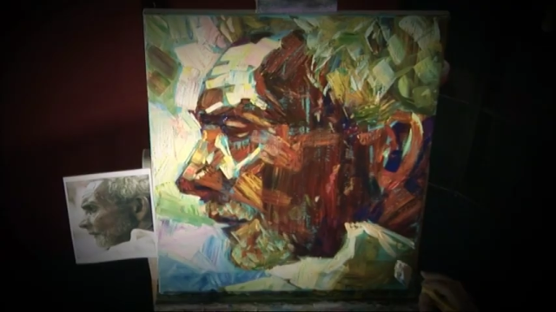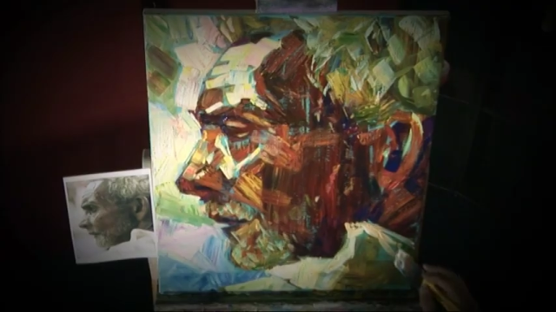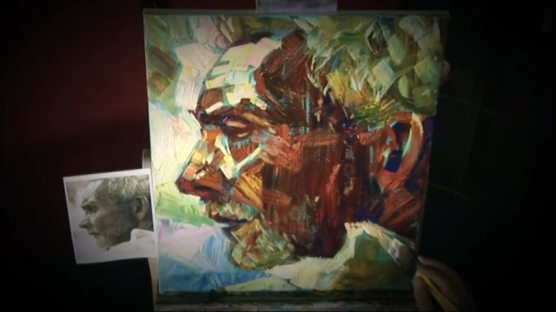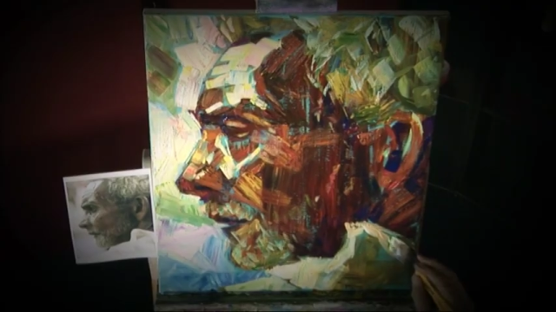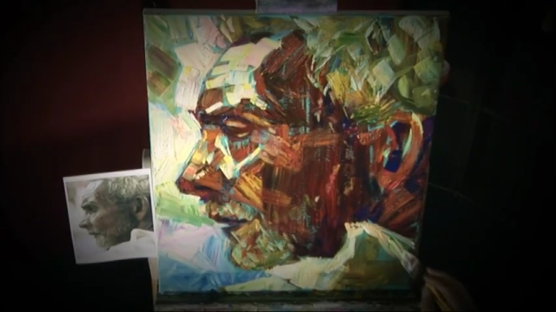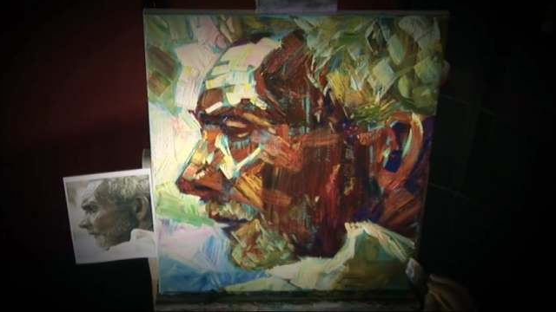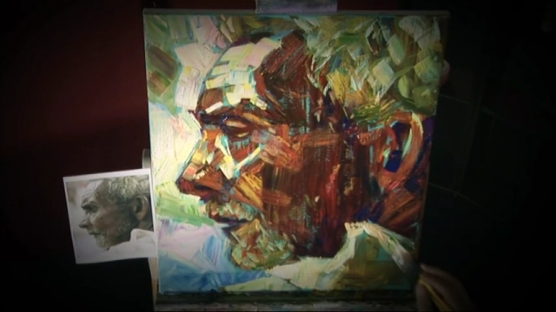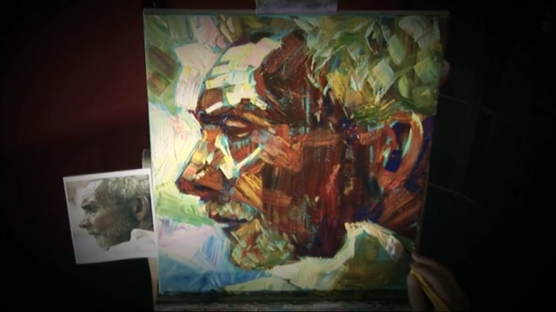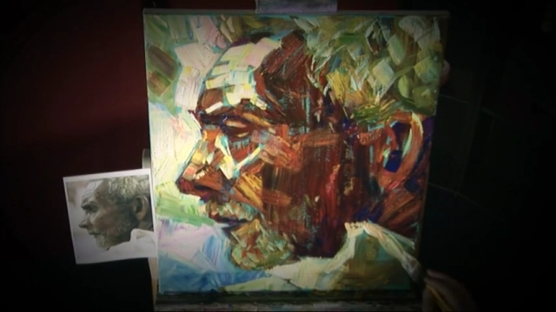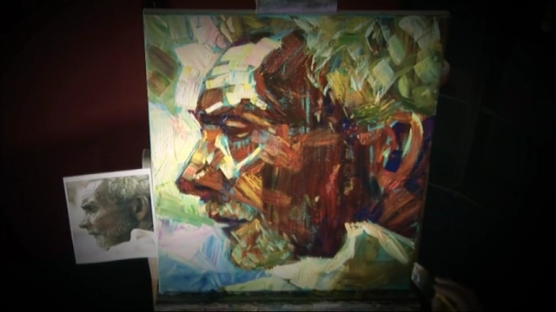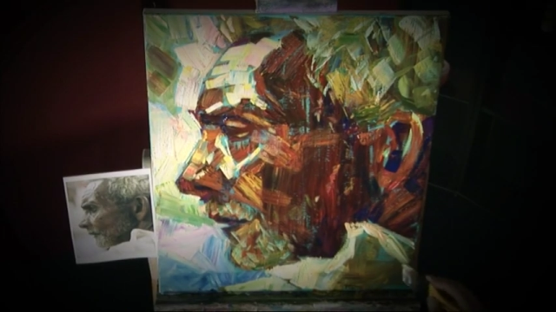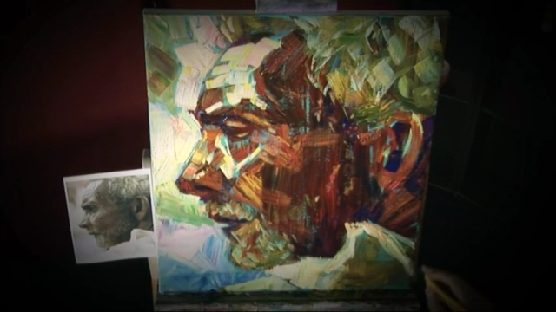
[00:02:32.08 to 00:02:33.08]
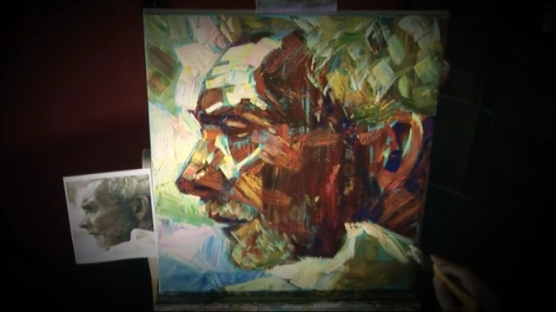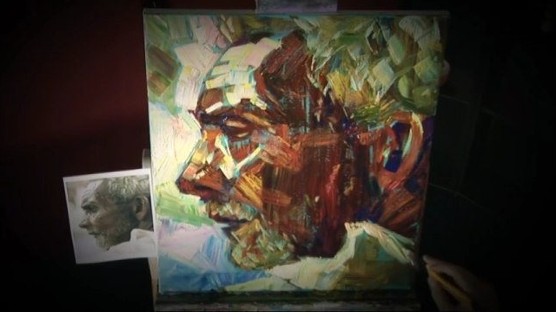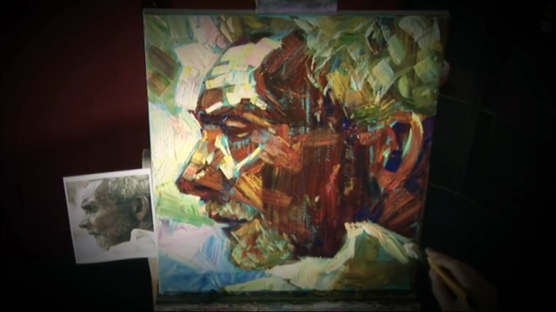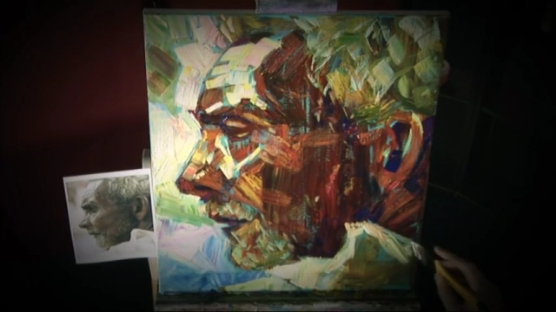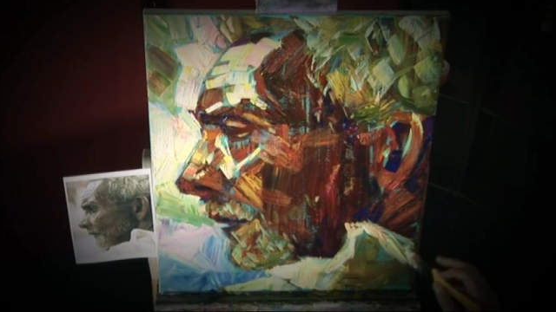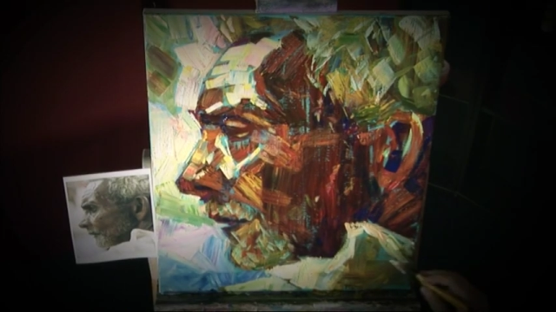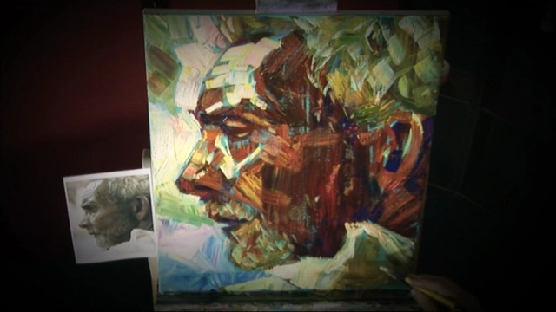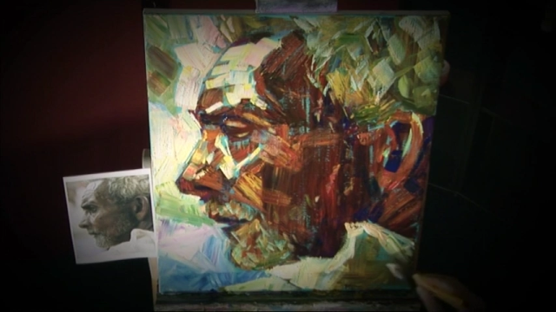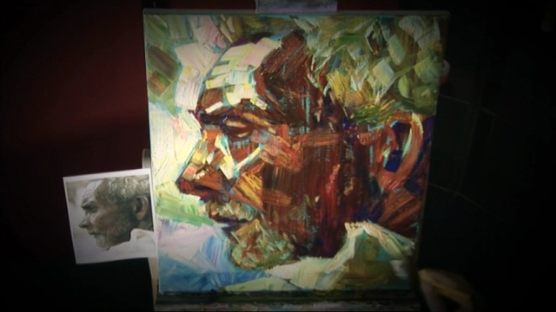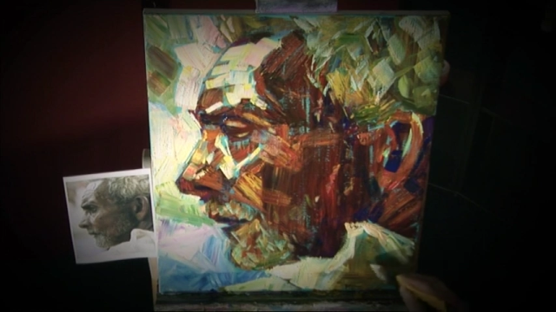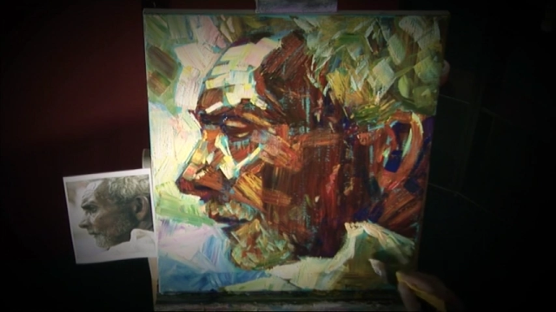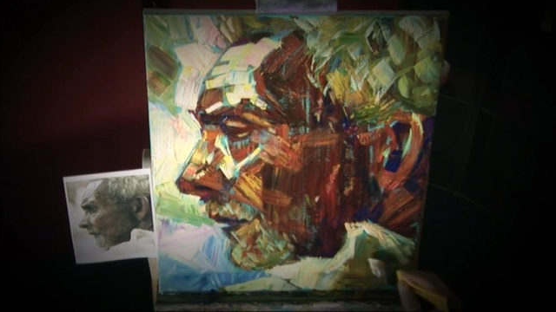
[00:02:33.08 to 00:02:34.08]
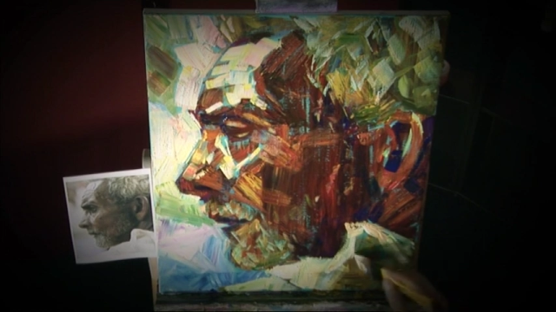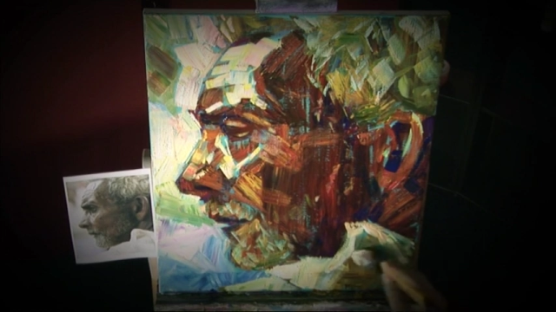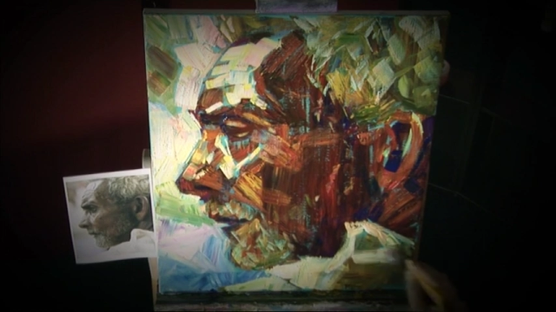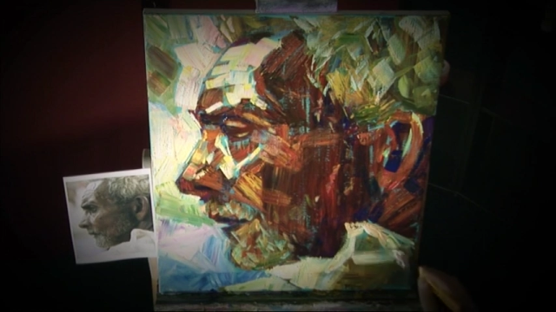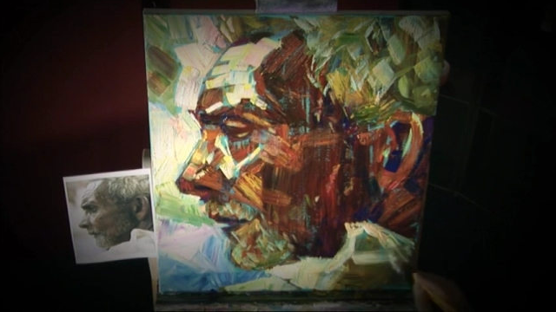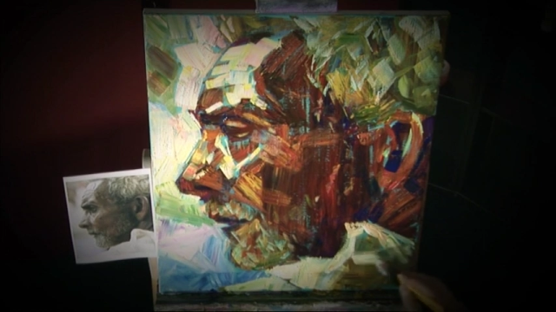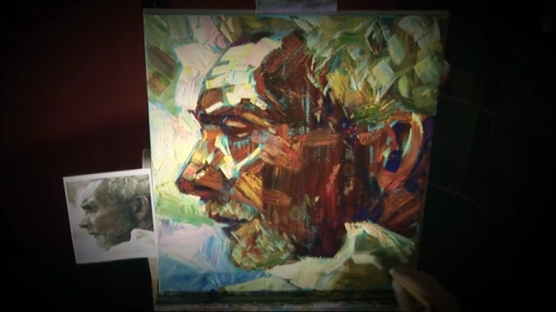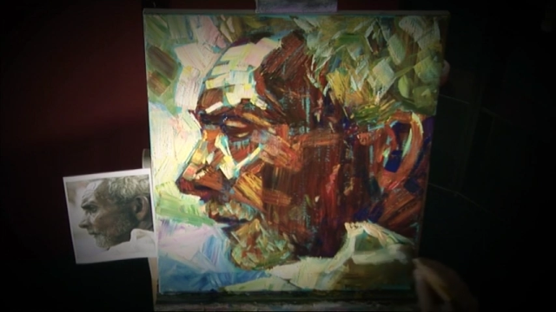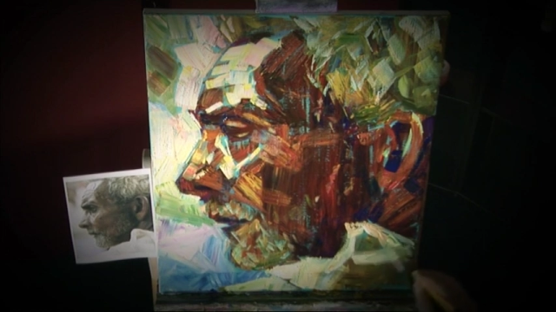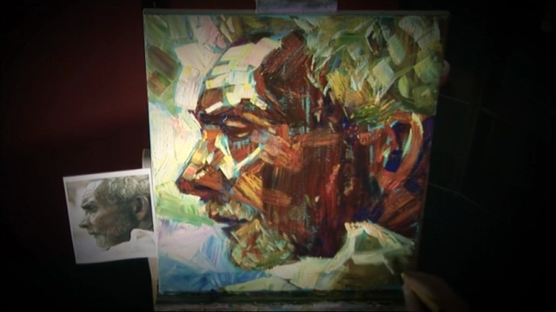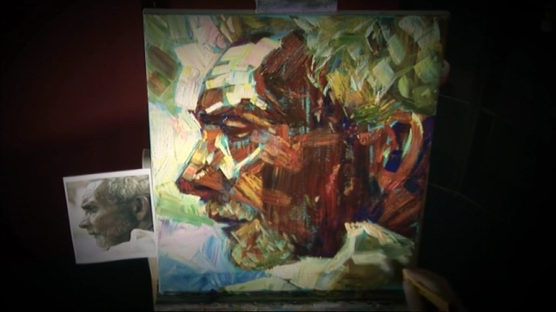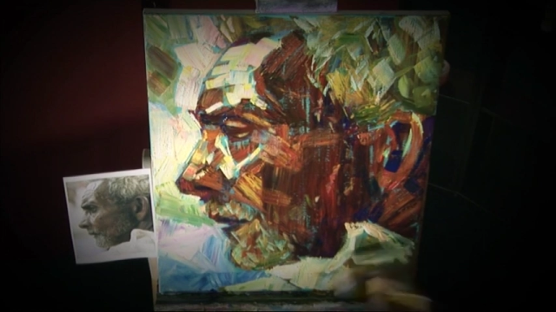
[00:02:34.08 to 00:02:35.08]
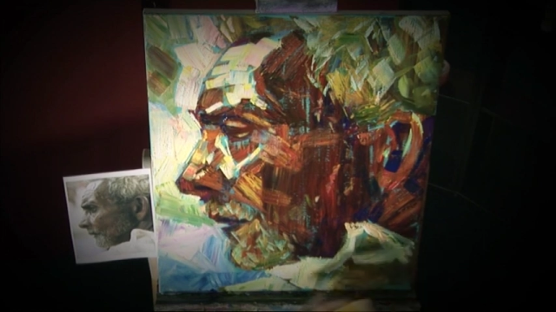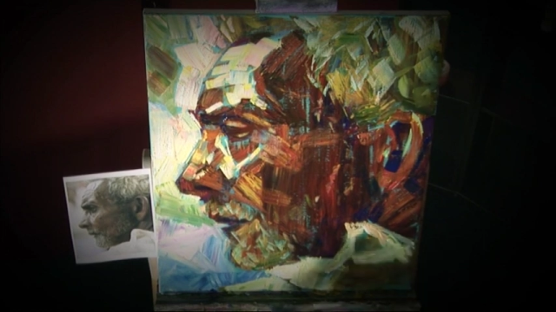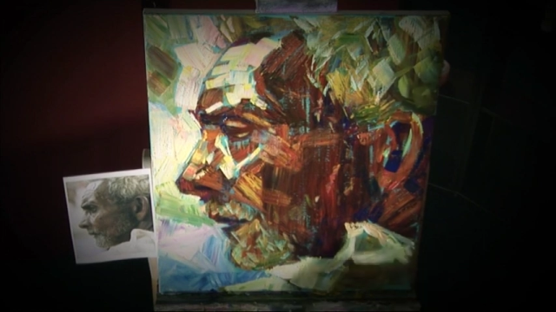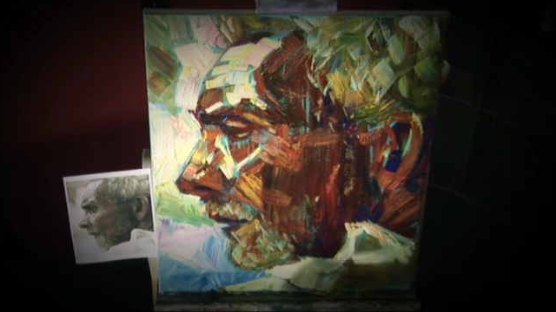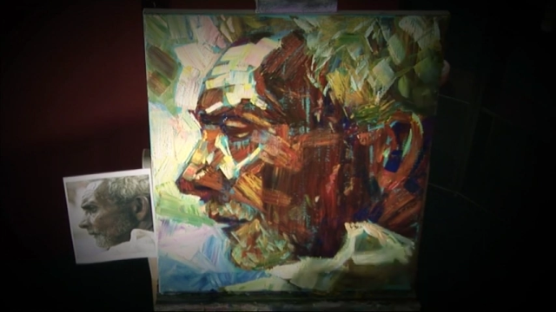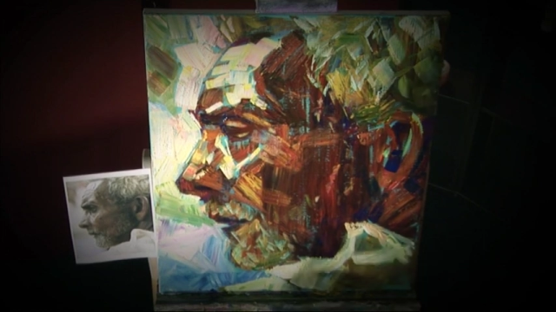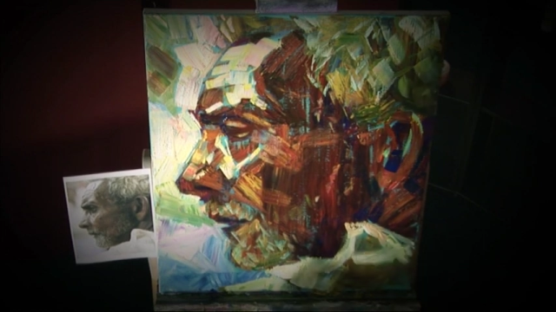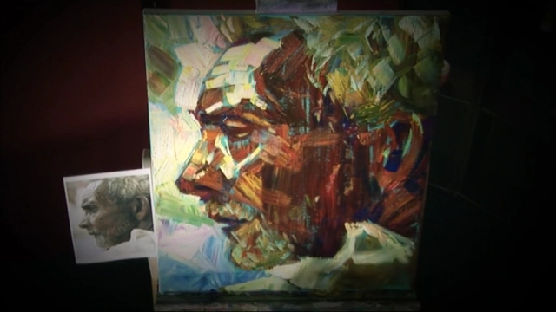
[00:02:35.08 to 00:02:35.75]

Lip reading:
No face is visible, so there are no lips to read.